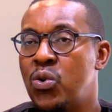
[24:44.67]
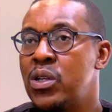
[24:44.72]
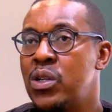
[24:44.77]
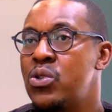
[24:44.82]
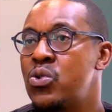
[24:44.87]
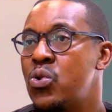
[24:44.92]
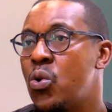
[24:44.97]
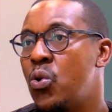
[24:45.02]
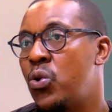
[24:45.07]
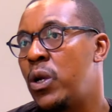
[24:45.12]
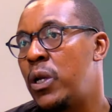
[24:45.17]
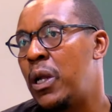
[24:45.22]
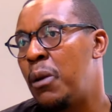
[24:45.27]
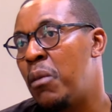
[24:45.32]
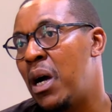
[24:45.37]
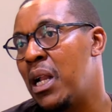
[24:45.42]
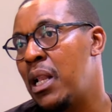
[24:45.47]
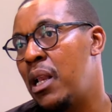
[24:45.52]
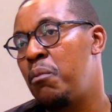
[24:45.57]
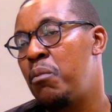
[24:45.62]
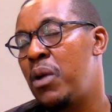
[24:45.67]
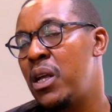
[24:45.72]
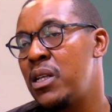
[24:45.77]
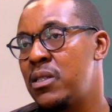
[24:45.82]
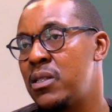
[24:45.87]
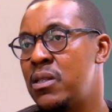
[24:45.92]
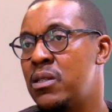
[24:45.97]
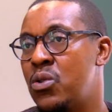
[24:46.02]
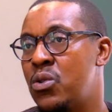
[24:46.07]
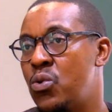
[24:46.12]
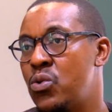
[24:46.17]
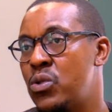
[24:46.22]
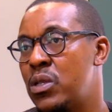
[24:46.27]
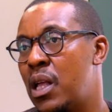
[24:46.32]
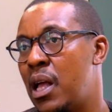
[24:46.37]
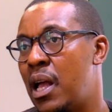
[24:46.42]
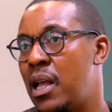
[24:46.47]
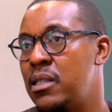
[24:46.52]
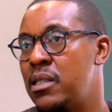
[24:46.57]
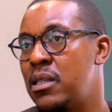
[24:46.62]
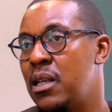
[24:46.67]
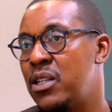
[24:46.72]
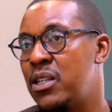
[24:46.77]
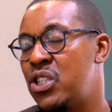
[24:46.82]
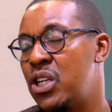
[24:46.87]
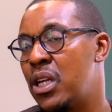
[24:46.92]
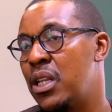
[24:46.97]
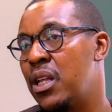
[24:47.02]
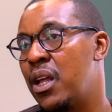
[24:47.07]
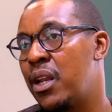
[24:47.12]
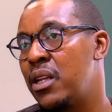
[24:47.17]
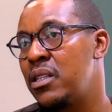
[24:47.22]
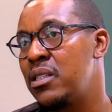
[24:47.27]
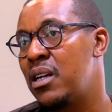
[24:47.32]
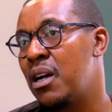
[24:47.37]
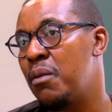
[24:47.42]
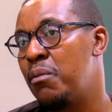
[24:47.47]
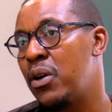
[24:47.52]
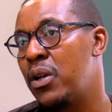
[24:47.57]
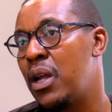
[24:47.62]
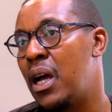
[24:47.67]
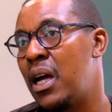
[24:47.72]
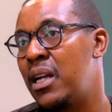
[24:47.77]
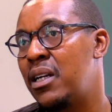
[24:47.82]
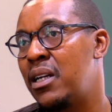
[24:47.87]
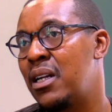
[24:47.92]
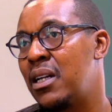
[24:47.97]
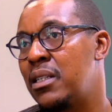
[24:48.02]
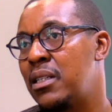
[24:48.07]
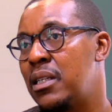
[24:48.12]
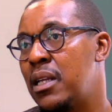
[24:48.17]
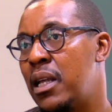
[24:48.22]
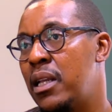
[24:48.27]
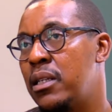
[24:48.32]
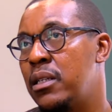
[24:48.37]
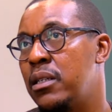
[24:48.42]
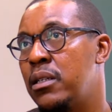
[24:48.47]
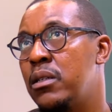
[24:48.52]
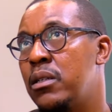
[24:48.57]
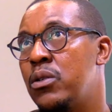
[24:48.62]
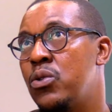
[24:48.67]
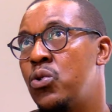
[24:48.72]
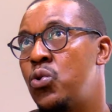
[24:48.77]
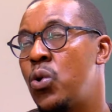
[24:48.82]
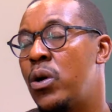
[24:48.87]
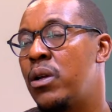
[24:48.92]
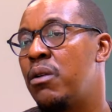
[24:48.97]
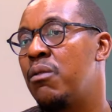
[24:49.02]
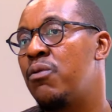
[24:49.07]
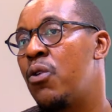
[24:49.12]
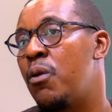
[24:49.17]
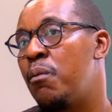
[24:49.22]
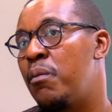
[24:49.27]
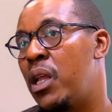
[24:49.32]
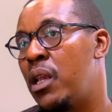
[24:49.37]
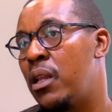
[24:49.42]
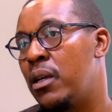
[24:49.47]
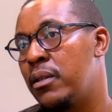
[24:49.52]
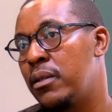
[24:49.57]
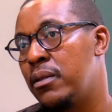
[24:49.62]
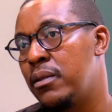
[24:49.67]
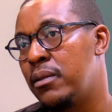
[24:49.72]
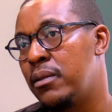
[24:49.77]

on its own, on a monthly basis, those guys are generating about 124 million.